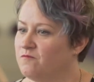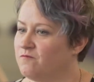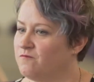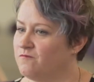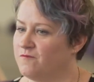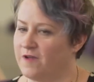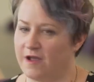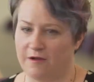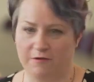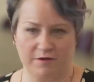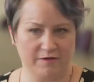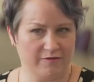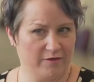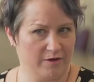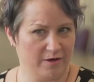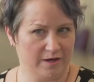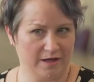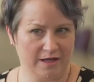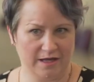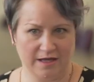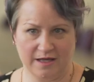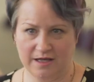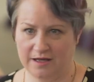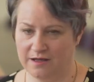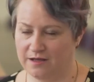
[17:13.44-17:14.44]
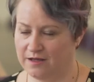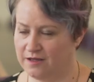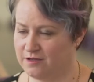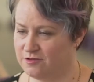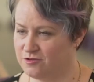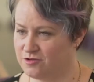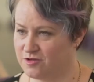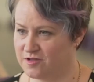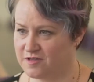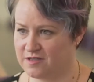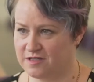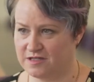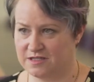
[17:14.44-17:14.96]
Very, very
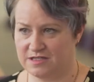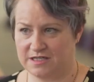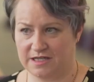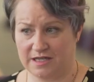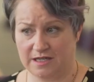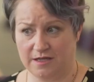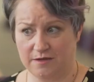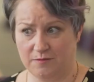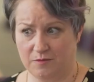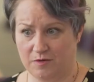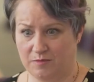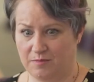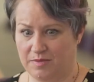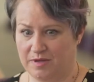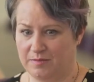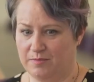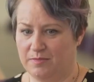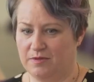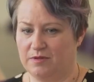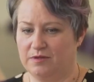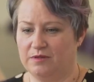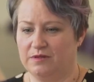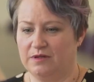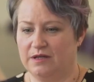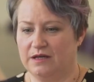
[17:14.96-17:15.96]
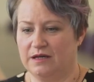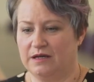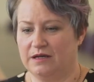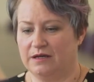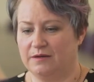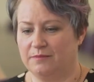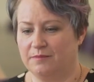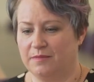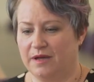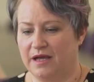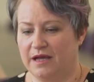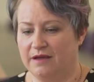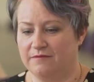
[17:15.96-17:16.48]
interested to hear what people
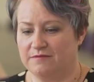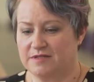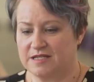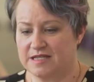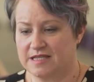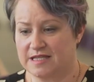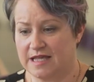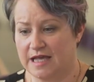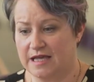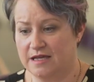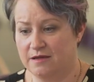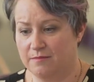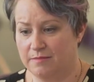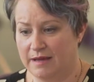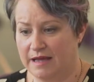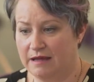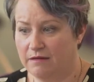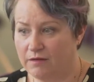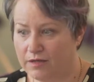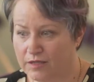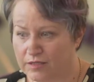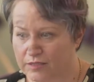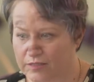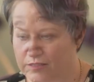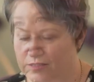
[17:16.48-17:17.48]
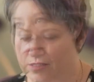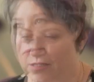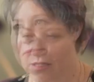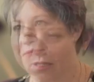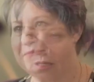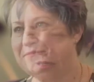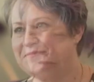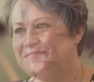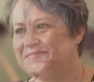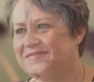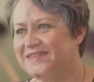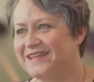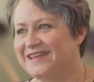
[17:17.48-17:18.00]
have to say about it.
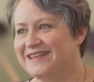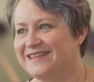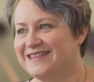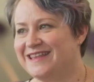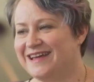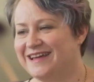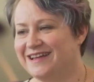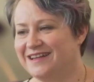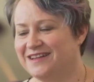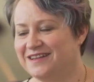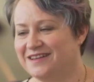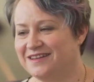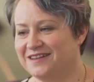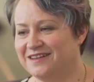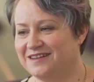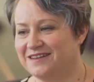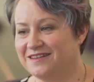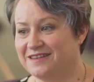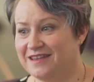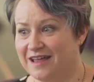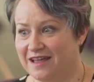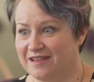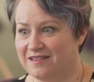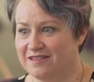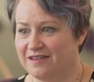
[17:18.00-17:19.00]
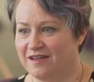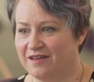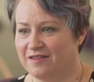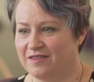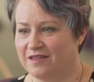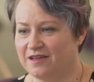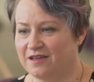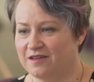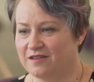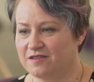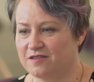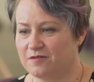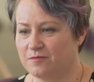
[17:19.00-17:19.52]
Then that, I
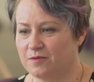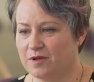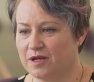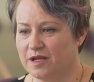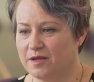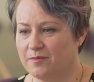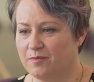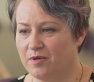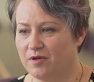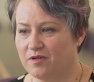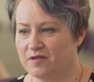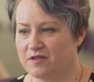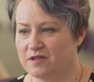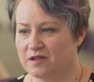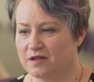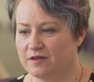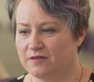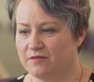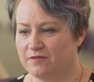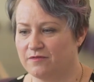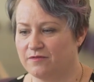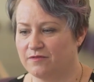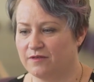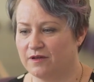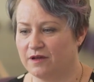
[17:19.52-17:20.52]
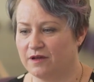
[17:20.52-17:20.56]
think, is a really positive